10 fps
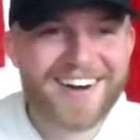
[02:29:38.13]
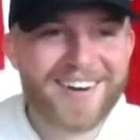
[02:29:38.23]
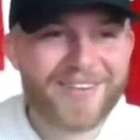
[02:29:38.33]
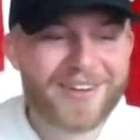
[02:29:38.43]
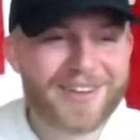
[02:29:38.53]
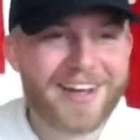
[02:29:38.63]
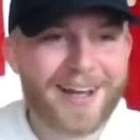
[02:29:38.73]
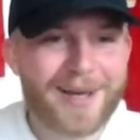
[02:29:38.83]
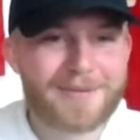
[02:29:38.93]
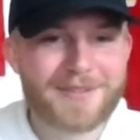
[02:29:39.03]
Oh, what an
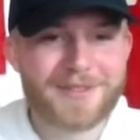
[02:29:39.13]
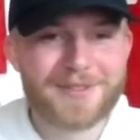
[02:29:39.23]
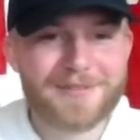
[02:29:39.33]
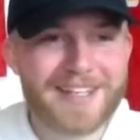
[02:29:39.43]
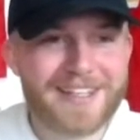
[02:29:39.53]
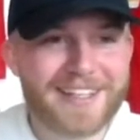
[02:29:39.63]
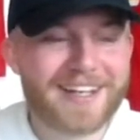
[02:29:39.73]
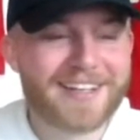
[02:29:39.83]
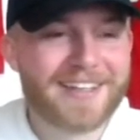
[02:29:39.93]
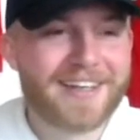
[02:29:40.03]
absolute maniac.